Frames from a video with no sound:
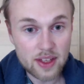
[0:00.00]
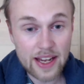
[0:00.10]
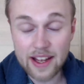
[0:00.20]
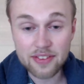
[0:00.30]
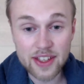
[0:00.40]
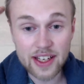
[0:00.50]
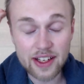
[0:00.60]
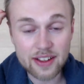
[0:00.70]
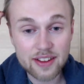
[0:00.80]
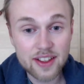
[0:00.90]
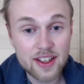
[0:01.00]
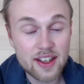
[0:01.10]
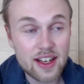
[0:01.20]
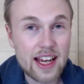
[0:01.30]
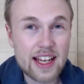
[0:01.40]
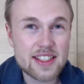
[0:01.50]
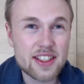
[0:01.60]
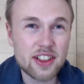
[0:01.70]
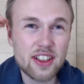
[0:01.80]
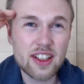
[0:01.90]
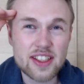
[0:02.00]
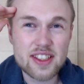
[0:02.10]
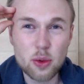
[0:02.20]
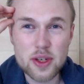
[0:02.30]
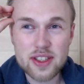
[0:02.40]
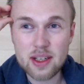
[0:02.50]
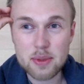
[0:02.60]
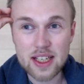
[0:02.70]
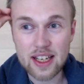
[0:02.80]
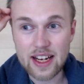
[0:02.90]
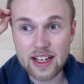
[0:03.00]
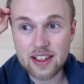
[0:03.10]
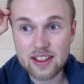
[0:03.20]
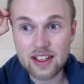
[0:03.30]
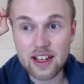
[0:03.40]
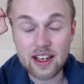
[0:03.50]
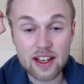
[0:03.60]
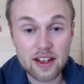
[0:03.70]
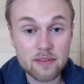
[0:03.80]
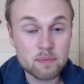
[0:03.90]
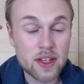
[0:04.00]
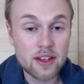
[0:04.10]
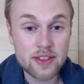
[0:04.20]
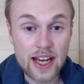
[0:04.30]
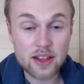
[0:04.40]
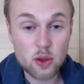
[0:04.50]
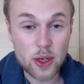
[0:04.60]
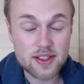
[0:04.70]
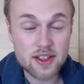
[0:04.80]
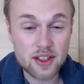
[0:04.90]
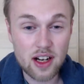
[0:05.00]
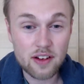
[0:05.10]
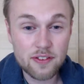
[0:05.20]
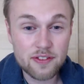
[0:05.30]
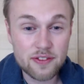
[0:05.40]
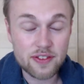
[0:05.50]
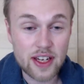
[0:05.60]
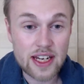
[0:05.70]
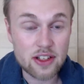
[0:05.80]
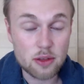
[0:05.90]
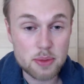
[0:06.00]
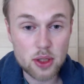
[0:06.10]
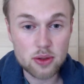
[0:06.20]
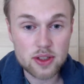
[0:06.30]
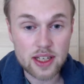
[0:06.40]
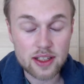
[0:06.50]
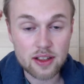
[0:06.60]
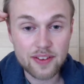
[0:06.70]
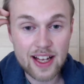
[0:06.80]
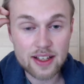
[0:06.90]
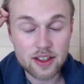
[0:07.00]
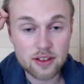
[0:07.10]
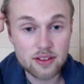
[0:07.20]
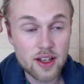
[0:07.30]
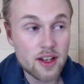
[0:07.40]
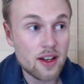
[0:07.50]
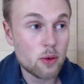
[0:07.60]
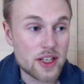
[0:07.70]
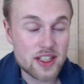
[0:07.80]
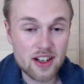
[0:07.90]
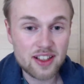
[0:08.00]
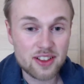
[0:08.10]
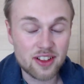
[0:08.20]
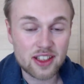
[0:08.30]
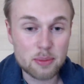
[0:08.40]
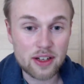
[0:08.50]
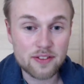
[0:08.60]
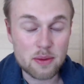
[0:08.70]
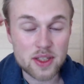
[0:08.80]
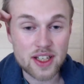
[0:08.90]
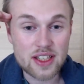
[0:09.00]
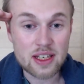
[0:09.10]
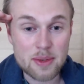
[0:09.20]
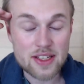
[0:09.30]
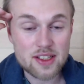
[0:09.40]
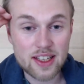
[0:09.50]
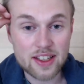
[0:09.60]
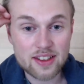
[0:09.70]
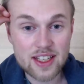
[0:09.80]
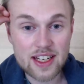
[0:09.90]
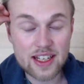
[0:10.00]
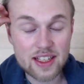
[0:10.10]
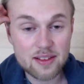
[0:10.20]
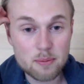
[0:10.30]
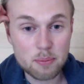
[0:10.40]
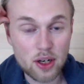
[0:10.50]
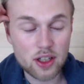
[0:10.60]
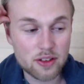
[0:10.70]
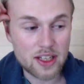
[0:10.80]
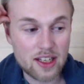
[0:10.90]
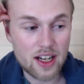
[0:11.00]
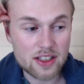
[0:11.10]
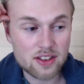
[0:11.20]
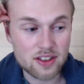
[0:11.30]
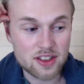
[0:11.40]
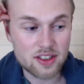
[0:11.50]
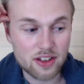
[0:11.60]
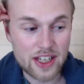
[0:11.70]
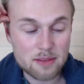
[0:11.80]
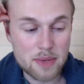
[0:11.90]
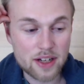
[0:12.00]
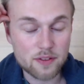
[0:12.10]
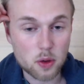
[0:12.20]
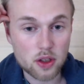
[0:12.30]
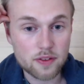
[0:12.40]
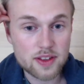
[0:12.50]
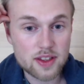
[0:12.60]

and uh, as a girl it's always gonna be like uh, that question of uh, inner beauty and inner value when Jung talked about femininity and masculinity, he borrowed a lot on you know that metaphor of